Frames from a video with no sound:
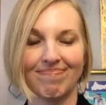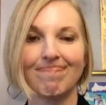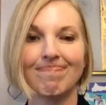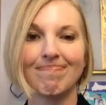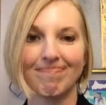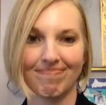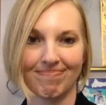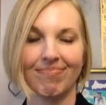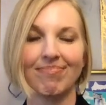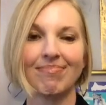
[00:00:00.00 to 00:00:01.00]

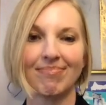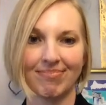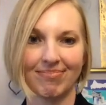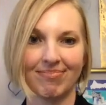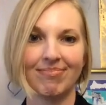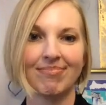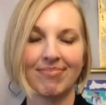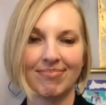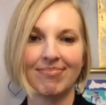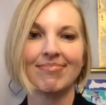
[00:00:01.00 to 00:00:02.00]

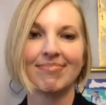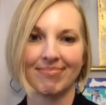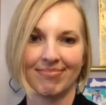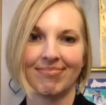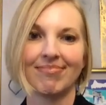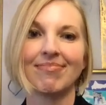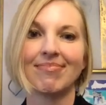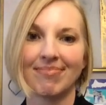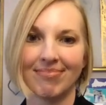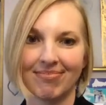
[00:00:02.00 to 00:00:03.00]

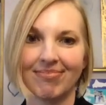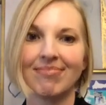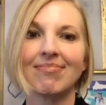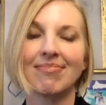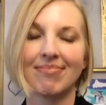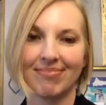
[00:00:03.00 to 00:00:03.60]
This person isn't speaking.